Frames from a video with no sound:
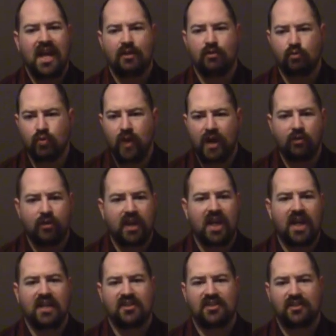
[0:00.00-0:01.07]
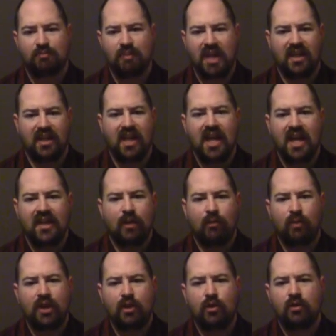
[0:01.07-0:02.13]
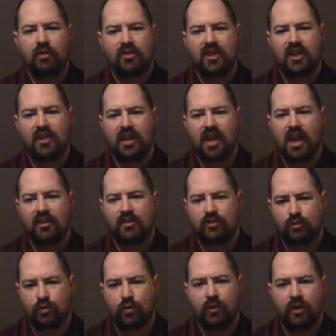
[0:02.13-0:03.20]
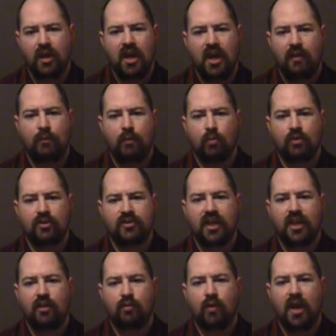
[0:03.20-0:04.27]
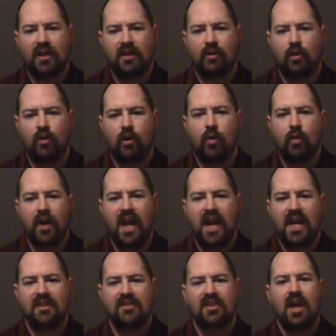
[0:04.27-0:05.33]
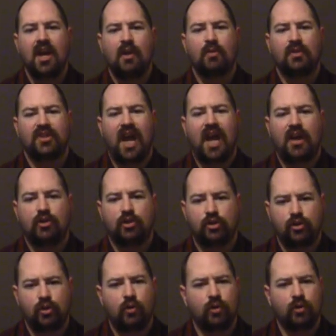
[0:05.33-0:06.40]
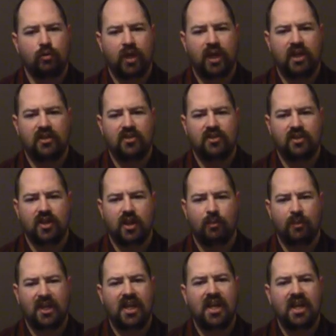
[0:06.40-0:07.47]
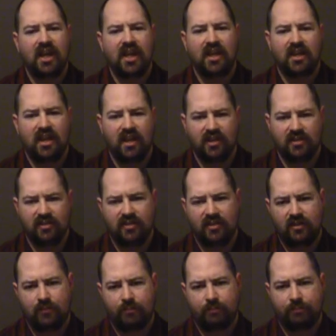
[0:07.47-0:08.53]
and rhetoric and spin that we couldn't see the honest truth if it were sitting right in our own hands, which I assure you, ladies and gentlemen, it is.